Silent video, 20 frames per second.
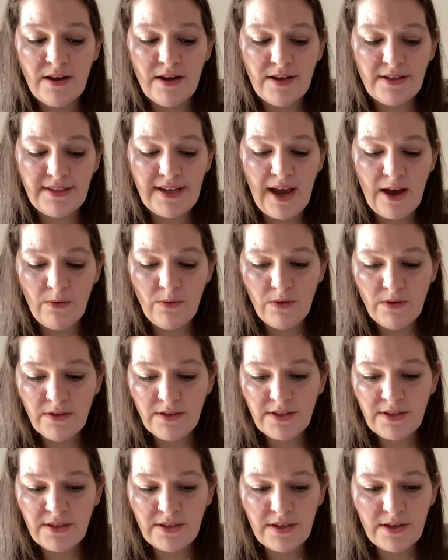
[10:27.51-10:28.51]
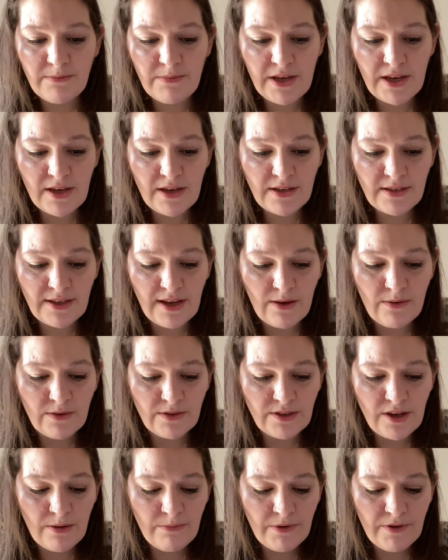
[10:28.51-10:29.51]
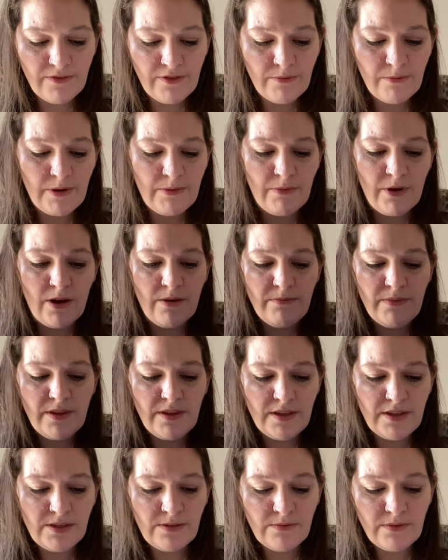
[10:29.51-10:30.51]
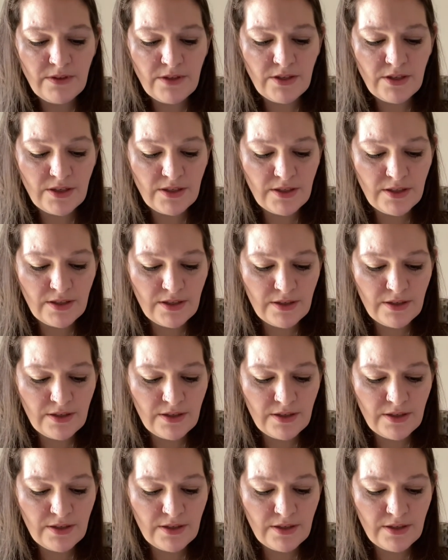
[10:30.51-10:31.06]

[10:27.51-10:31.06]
towels to make a towel topper for my mom, and this one just,